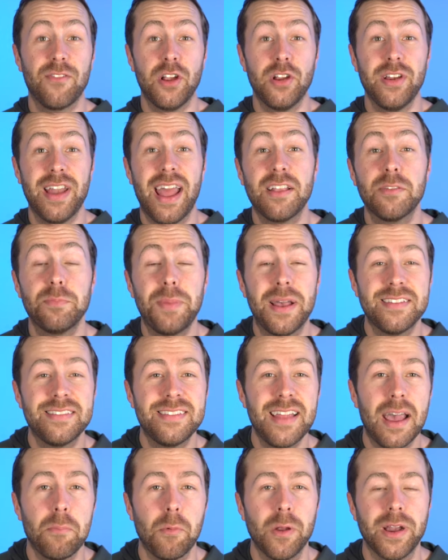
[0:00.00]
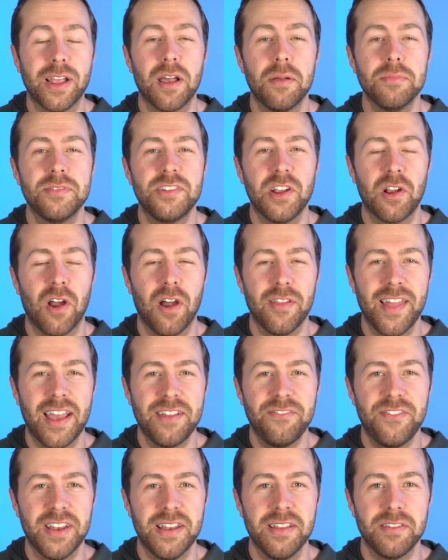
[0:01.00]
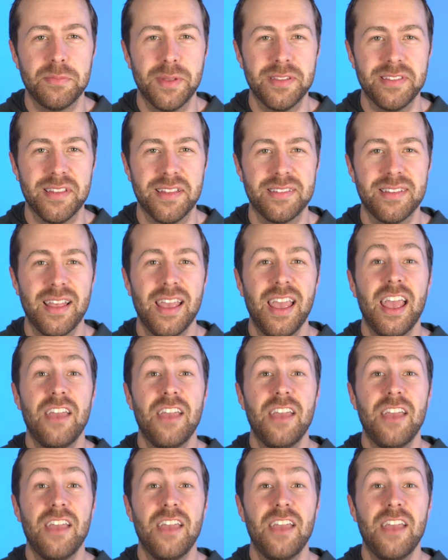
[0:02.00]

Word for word: for your next best step when it comes to your online fitness business.